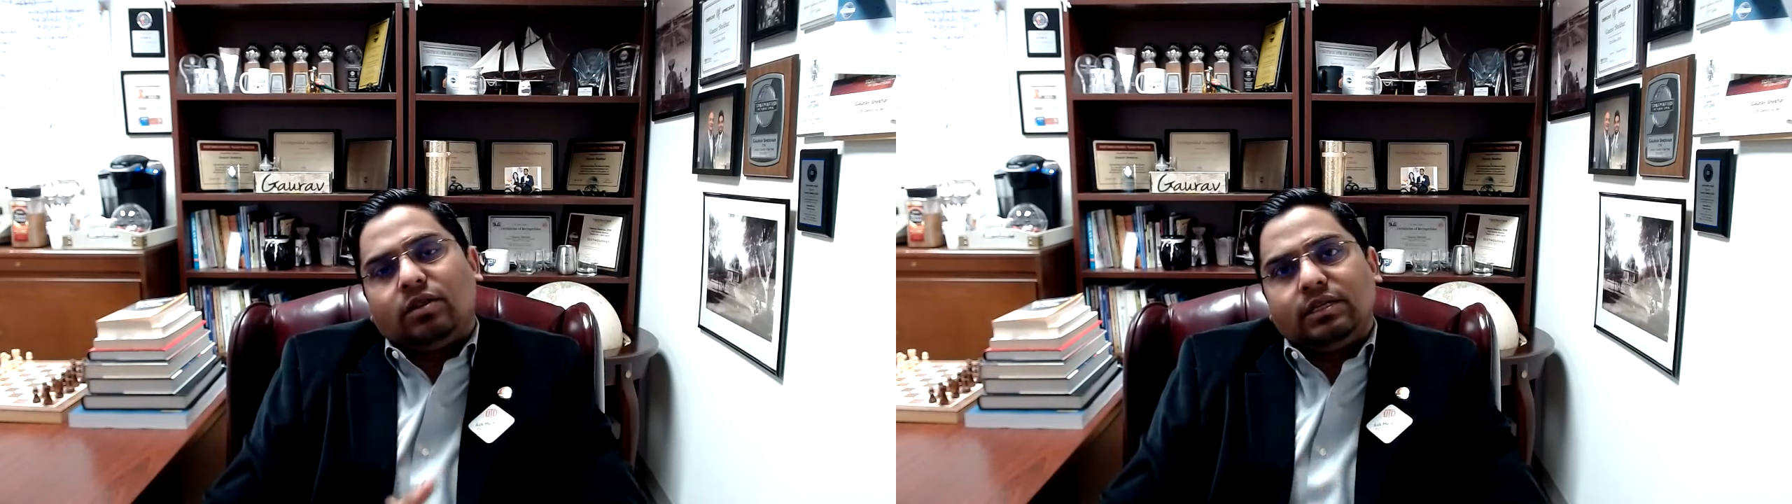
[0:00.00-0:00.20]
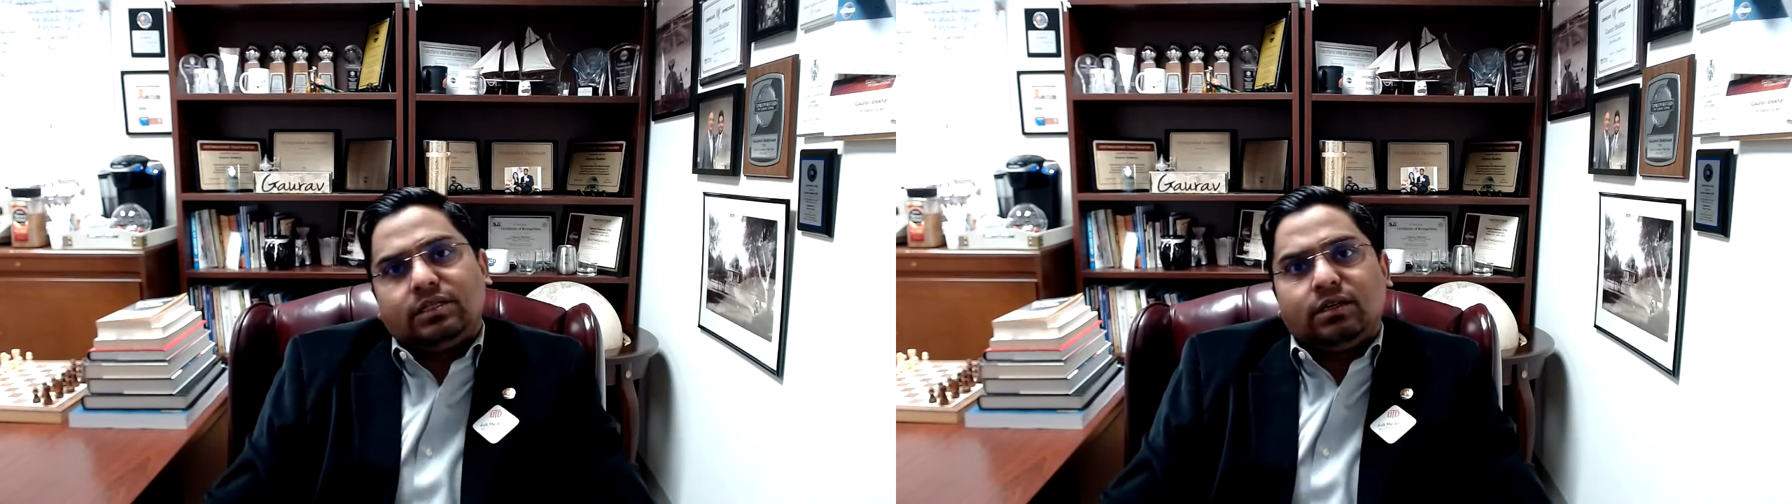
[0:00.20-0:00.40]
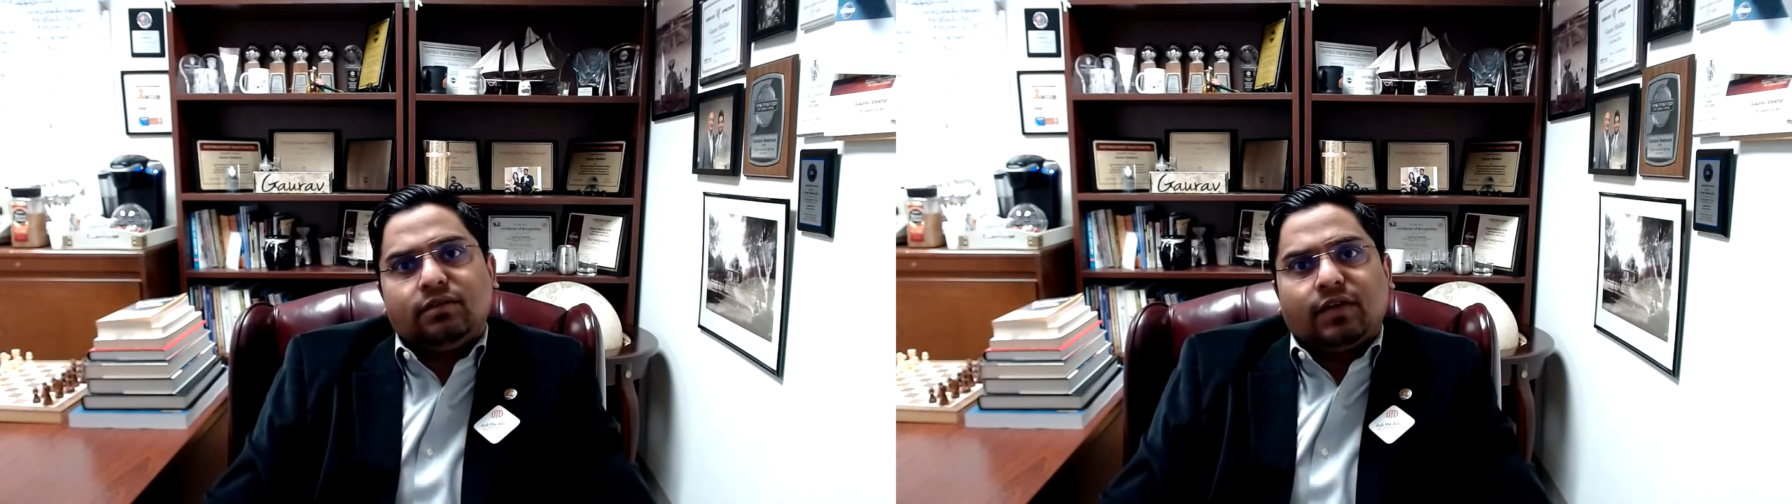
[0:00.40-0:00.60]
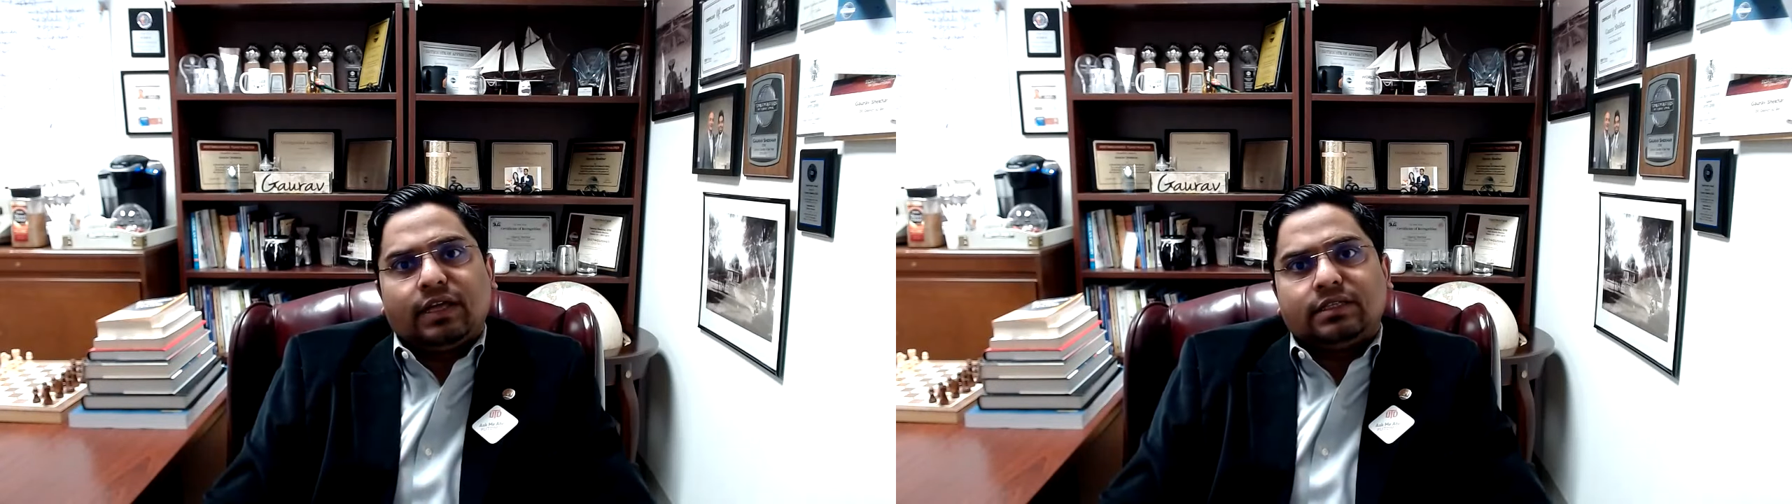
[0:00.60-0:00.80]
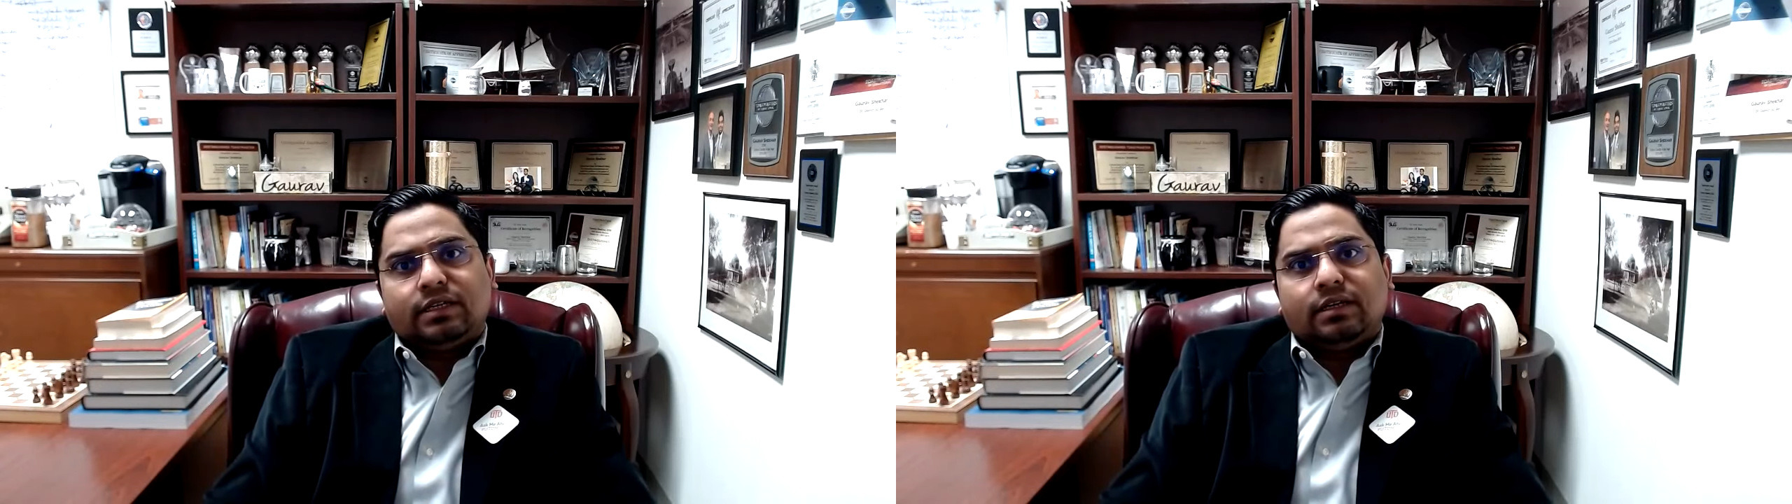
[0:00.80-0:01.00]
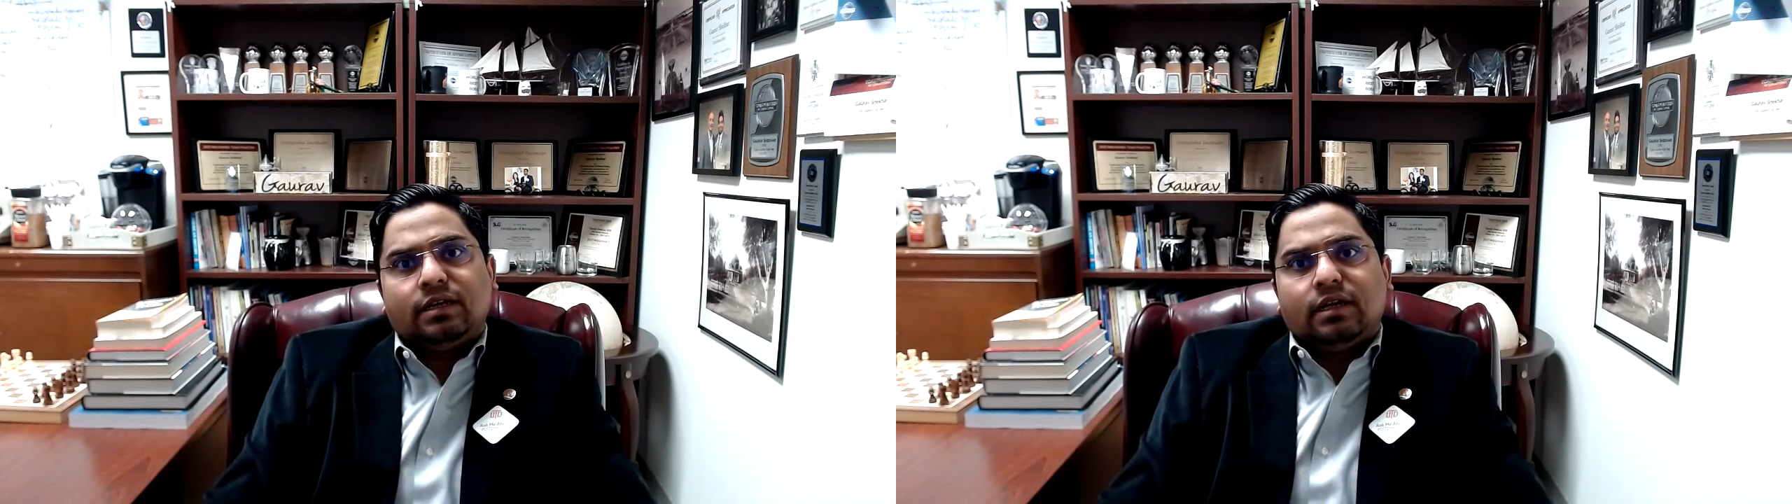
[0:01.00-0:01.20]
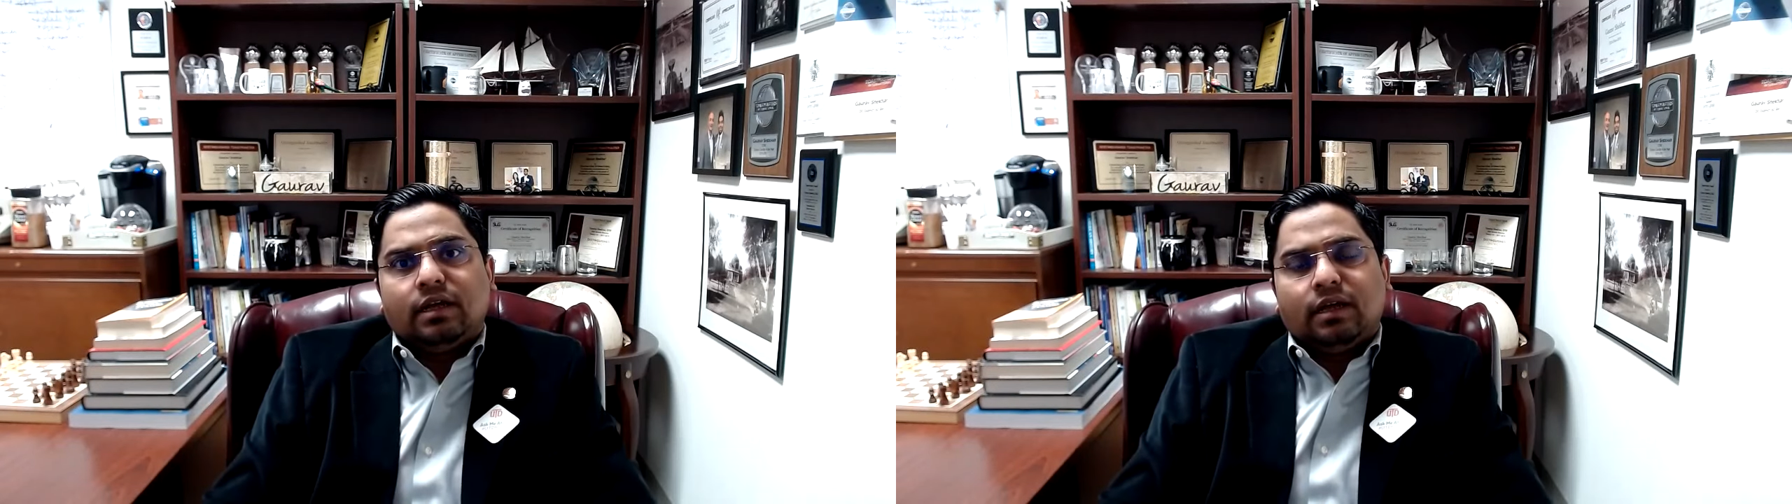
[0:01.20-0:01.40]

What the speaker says: these certificates in